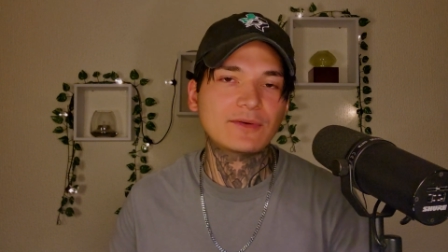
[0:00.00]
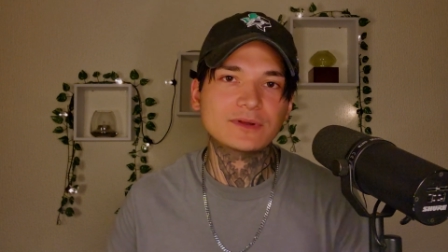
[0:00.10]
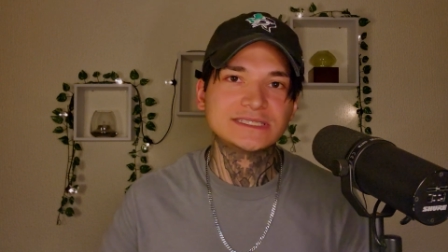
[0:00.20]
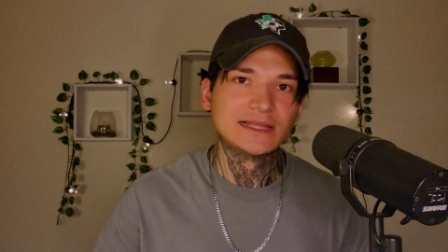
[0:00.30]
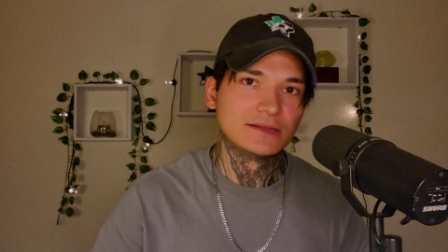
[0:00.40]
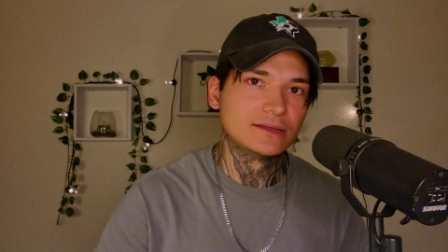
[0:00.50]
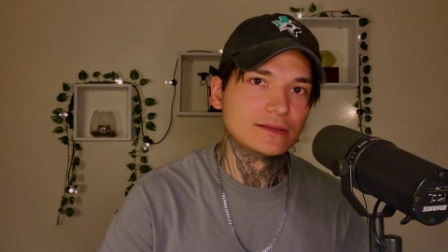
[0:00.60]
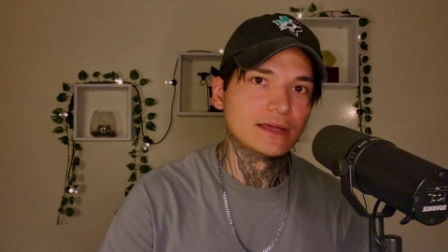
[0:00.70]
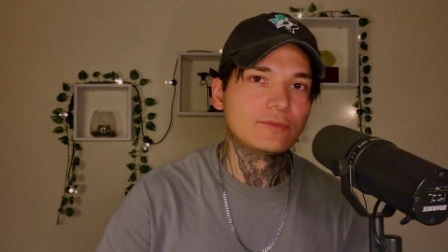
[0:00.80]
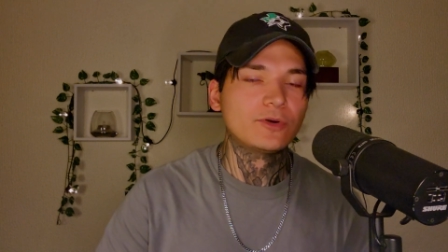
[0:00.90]
What does that look
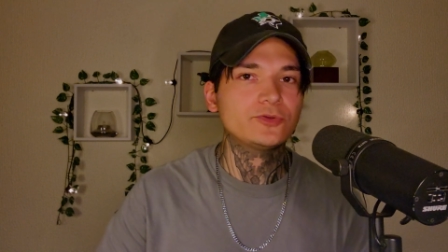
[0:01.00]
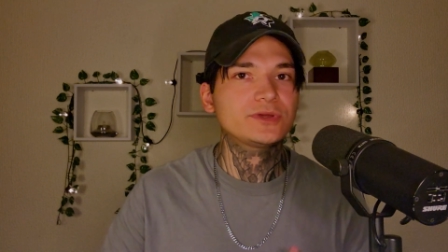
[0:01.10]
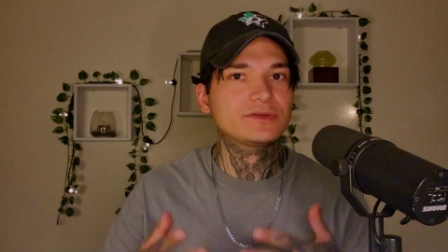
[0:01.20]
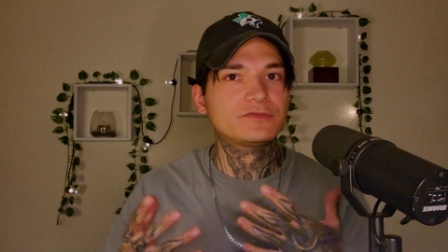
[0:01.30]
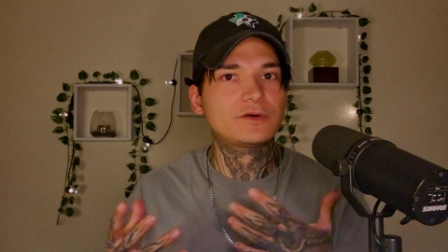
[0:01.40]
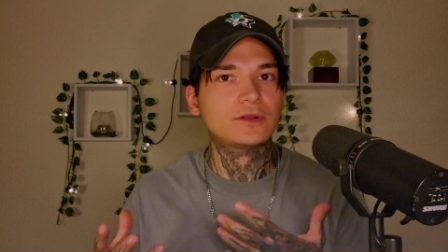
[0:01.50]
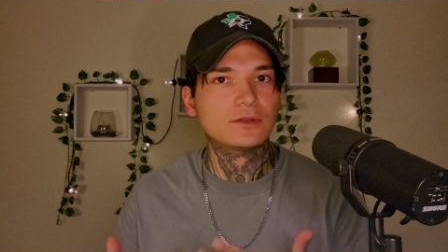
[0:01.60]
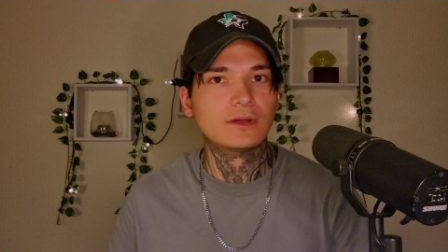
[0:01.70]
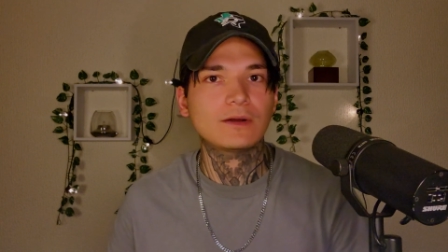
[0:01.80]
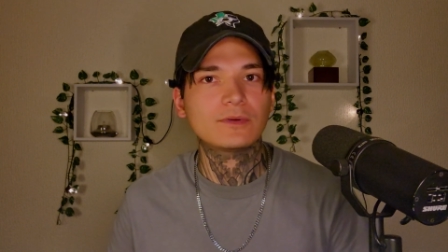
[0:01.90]
like? Well, you can follow
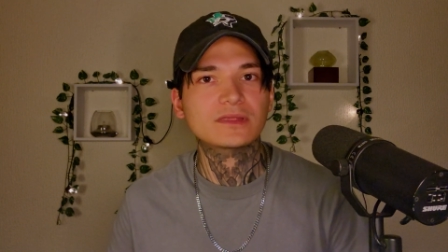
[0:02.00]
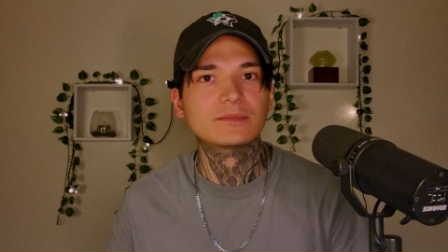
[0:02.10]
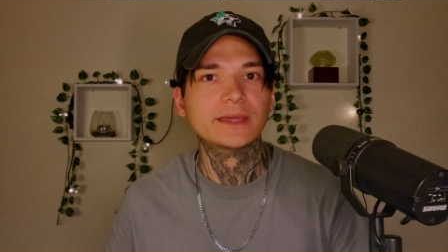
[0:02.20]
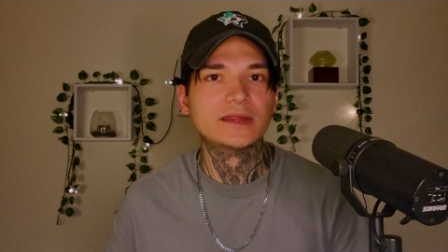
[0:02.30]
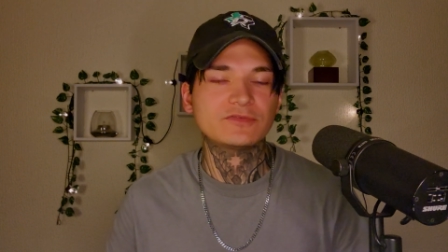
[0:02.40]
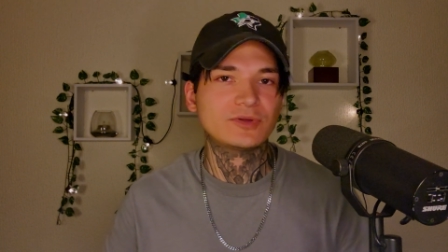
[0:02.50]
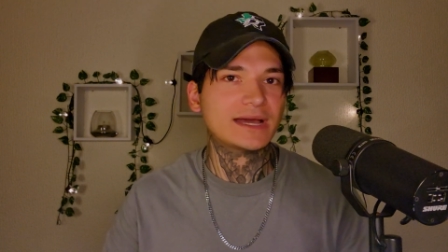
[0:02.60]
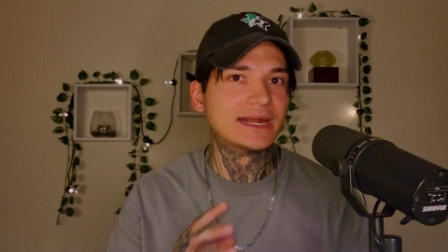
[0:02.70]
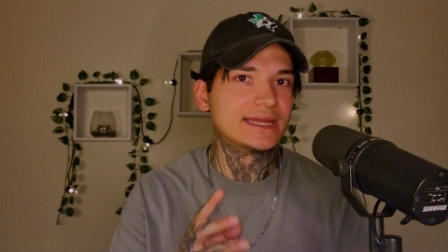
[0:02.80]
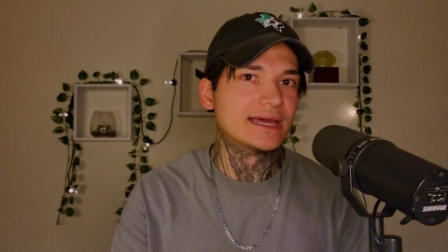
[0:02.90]
along with me, and if you
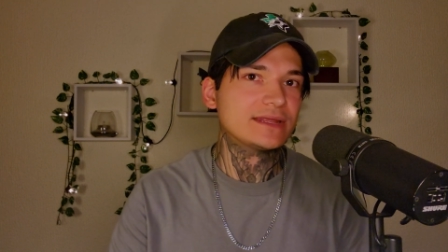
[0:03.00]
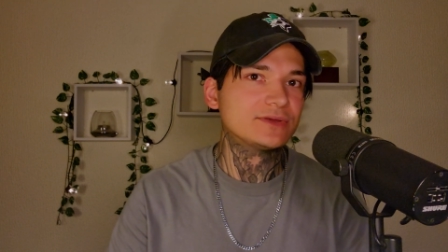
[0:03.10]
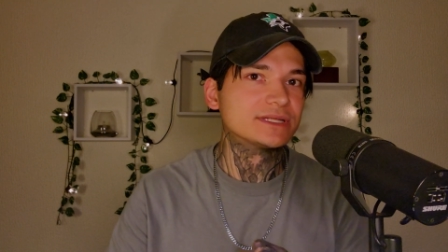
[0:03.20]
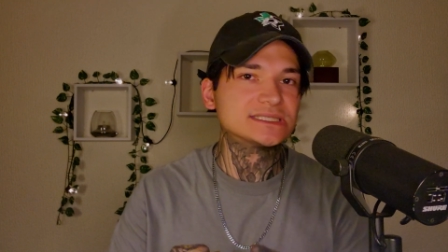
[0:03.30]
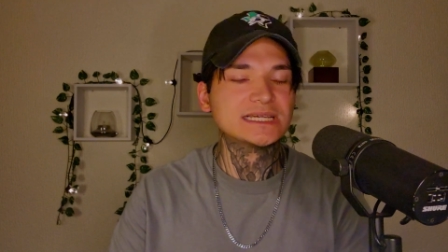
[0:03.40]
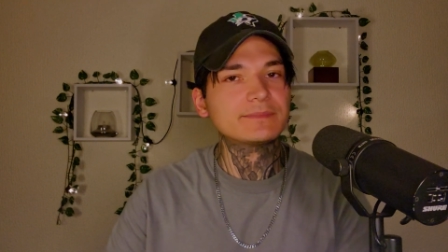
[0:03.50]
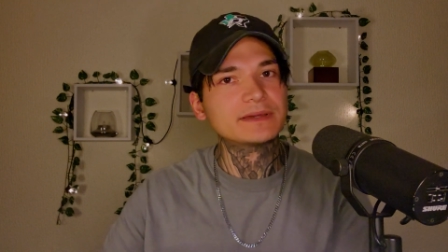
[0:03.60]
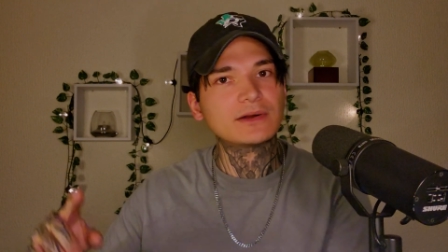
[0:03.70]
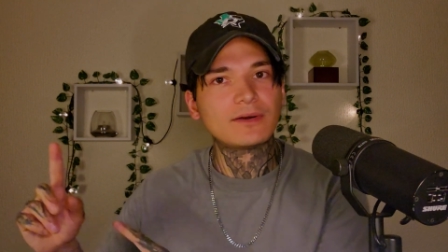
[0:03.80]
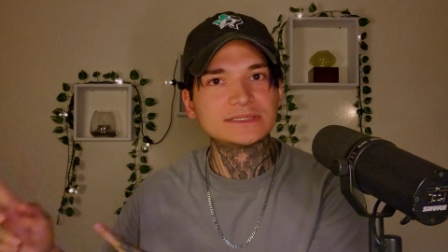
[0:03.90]
kind of get it, you can skip
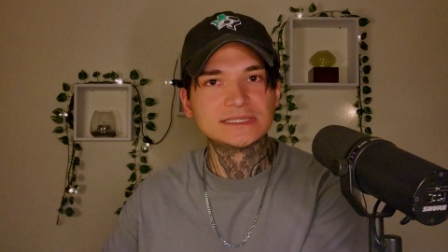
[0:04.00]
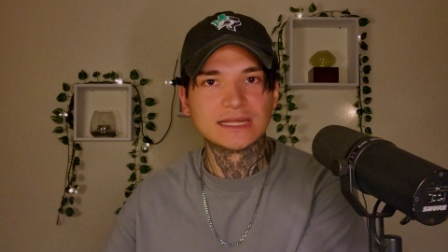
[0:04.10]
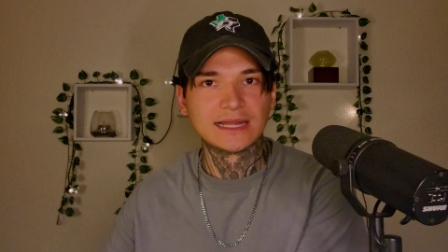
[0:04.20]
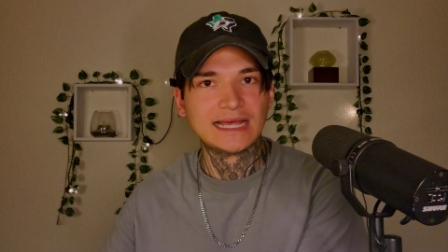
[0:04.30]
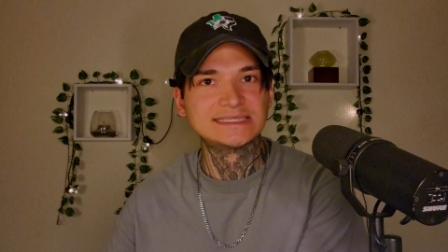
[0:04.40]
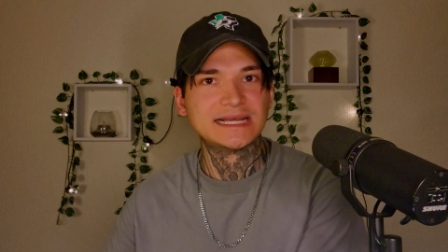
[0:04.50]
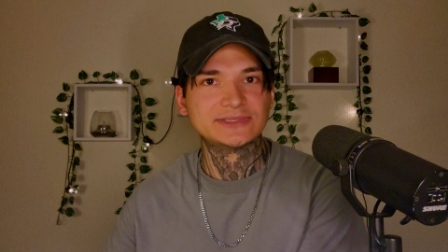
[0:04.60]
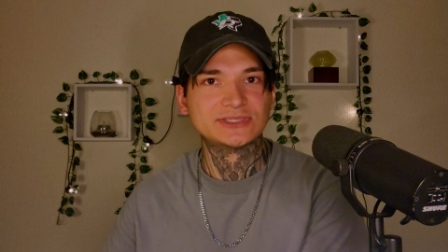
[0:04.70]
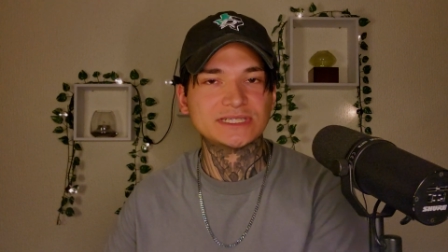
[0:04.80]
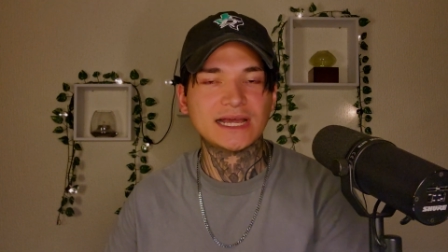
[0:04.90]
and go on to the last
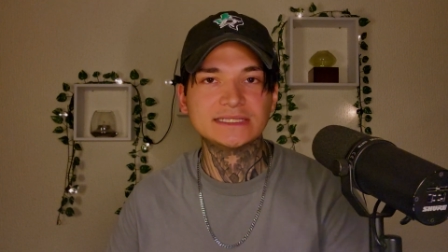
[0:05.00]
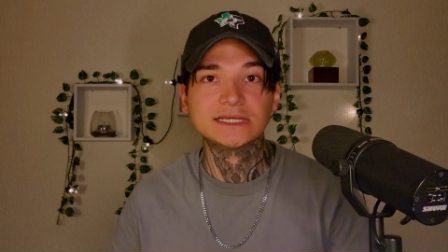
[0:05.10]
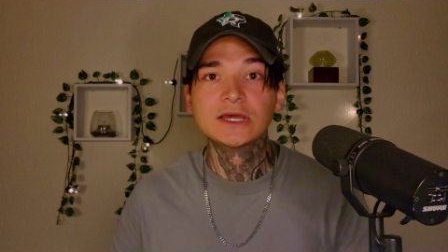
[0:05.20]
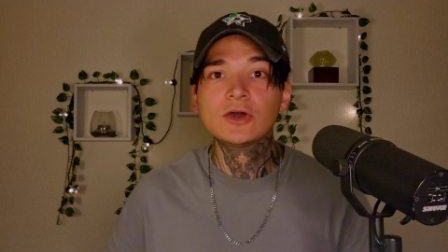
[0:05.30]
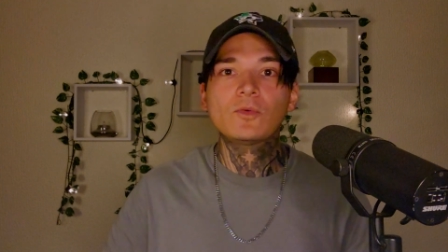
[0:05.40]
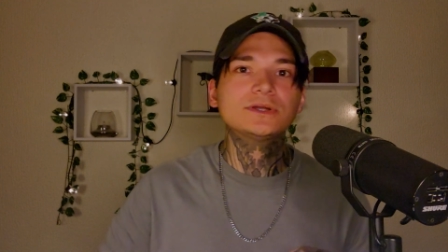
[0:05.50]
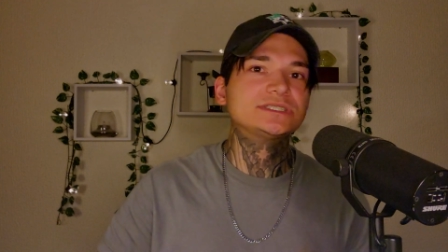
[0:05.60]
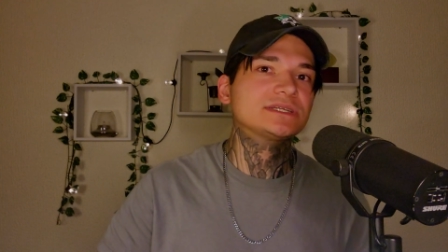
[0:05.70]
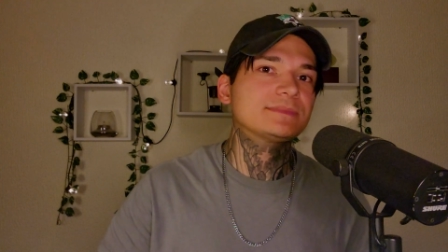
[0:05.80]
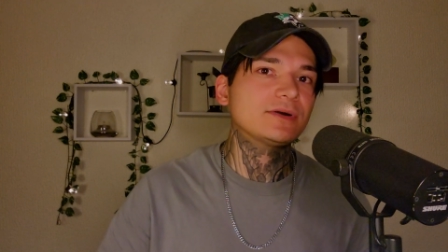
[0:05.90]
exercise, which
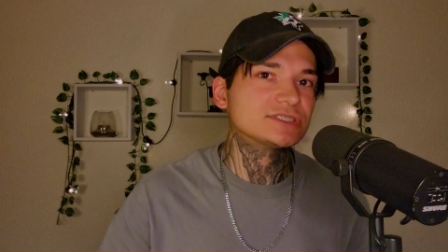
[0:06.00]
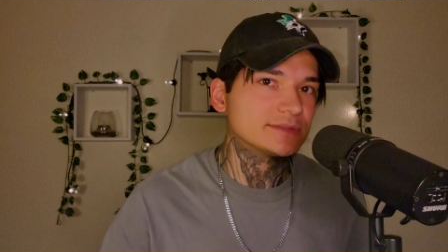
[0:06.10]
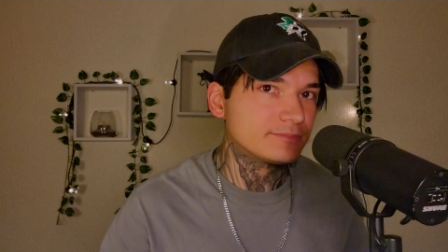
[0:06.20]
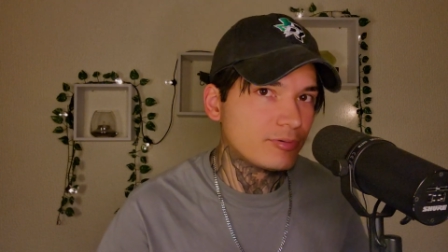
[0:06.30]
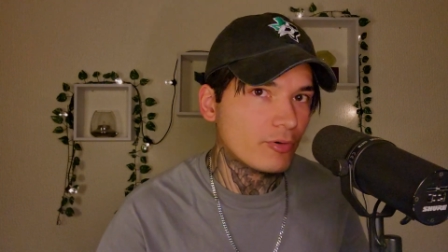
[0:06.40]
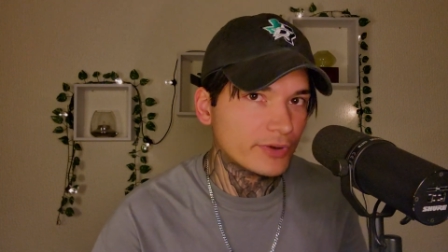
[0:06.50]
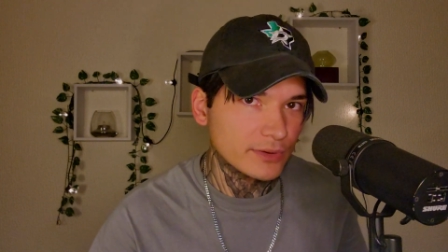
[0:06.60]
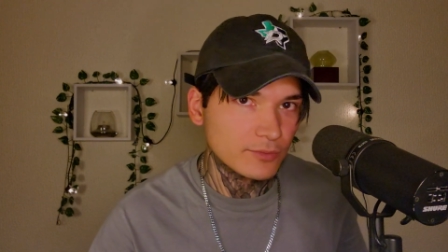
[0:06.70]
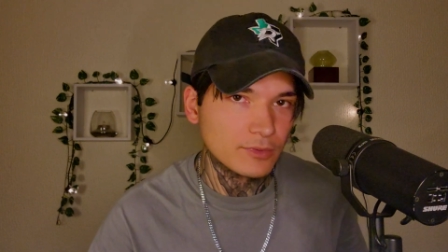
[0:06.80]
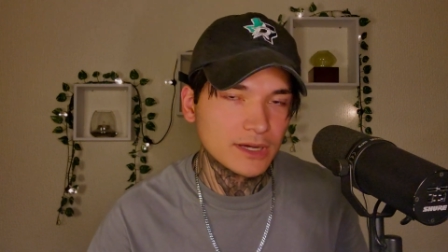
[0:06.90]
is the most
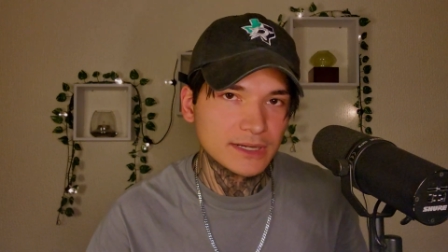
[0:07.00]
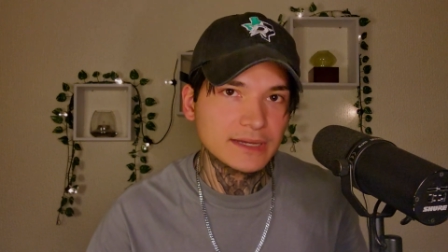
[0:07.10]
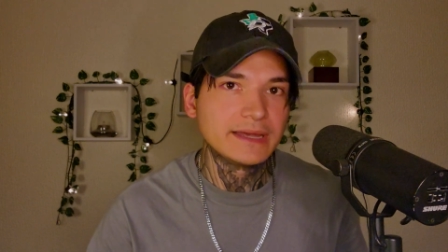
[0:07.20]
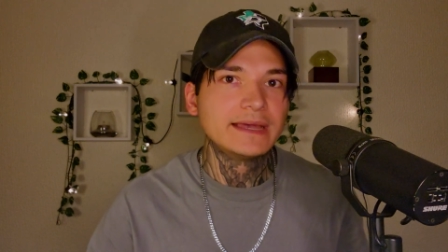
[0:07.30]
important one